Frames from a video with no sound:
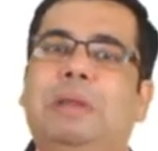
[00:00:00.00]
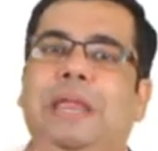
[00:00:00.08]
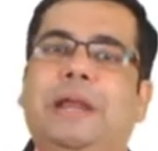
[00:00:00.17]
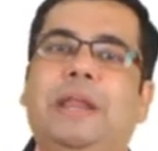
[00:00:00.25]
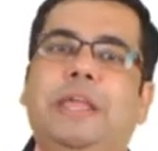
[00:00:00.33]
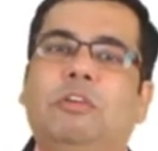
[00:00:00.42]

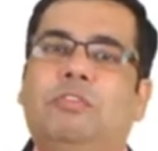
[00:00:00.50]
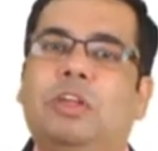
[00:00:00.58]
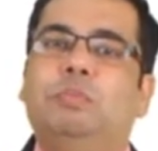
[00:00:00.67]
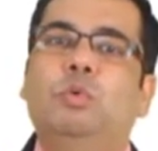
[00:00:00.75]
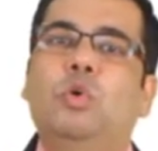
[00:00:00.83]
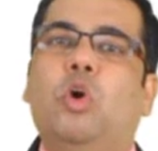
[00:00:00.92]
LinkedIn,
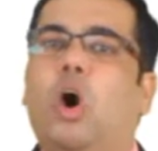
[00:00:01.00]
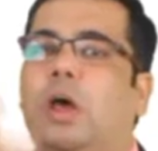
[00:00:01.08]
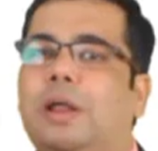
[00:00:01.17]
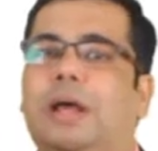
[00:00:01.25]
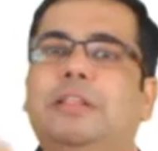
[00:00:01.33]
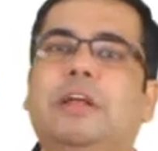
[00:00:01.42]
Facebook or
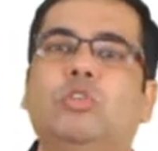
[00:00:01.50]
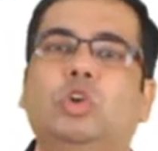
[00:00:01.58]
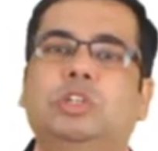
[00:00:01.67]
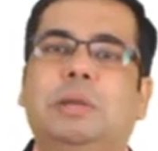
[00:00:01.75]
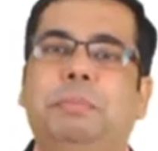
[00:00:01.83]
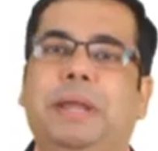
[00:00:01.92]
other
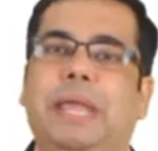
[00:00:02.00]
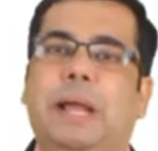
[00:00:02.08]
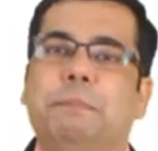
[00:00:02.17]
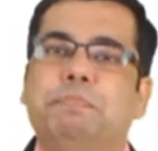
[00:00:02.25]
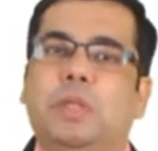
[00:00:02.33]
social media.